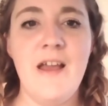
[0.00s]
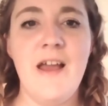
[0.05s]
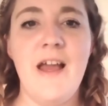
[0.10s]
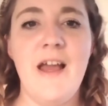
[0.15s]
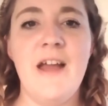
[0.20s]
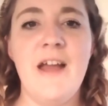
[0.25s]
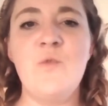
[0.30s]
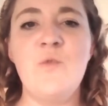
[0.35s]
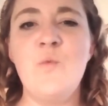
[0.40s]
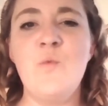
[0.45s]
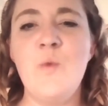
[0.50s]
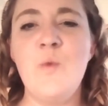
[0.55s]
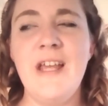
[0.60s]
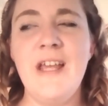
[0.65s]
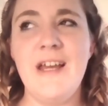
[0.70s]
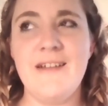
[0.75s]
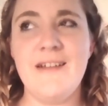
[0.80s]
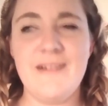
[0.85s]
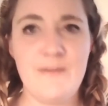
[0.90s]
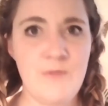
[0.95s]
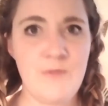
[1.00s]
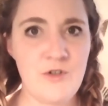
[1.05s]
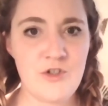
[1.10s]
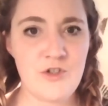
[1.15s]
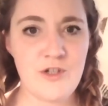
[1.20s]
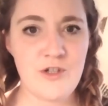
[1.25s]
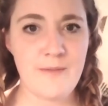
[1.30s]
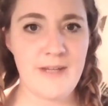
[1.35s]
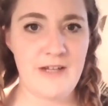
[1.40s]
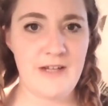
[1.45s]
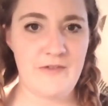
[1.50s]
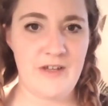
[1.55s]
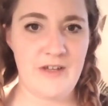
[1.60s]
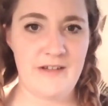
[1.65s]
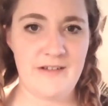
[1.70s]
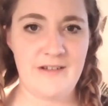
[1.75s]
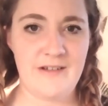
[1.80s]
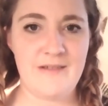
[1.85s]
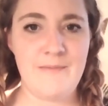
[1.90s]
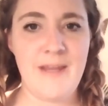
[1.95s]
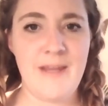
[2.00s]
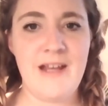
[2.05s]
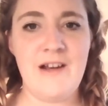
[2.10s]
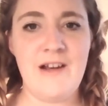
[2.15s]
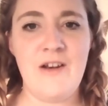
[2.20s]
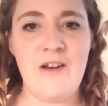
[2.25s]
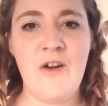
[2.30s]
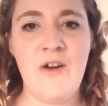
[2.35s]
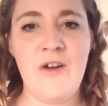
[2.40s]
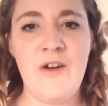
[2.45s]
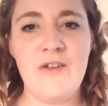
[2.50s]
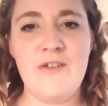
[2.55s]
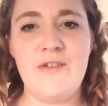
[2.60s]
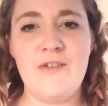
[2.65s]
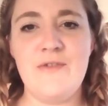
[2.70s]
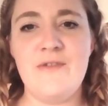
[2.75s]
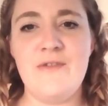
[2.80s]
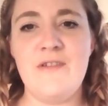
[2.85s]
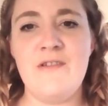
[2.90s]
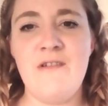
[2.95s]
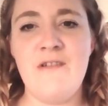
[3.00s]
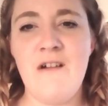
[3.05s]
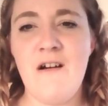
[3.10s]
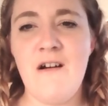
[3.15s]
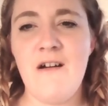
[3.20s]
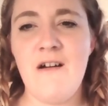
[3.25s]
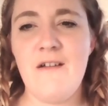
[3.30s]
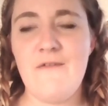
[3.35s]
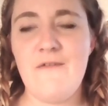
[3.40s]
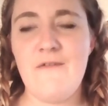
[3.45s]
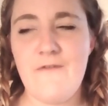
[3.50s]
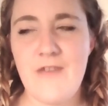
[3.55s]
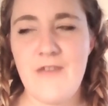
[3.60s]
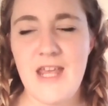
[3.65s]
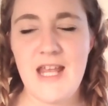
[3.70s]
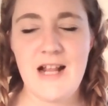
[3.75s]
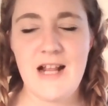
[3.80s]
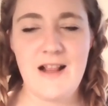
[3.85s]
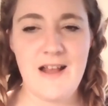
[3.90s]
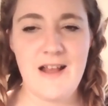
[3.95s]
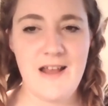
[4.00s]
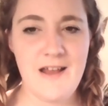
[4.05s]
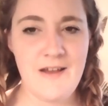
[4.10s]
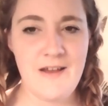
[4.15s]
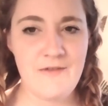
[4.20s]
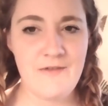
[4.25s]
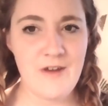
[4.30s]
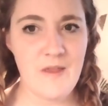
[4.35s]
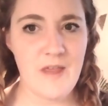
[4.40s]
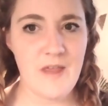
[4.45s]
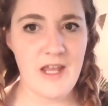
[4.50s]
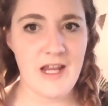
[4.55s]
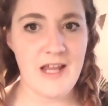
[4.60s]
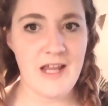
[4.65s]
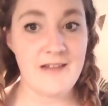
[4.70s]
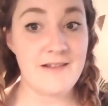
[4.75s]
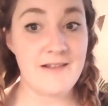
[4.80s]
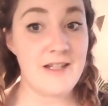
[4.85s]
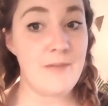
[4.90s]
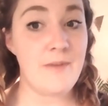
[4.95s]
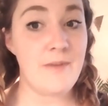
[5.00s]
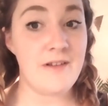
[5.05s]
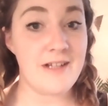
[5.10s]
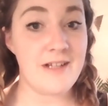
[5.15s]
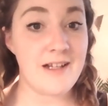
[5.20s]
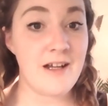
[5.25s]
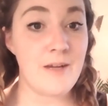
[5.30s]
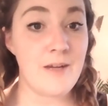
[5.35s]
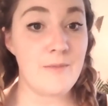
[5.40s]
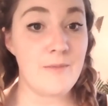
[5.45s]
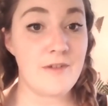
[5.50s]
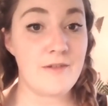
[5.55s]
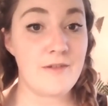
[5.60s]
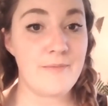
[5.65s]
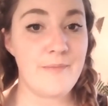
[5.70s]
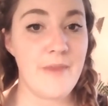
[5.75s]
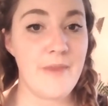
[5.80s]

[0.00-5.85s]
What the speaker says: And we as emotional manifestors may learn to not feel everything as deep as it comes.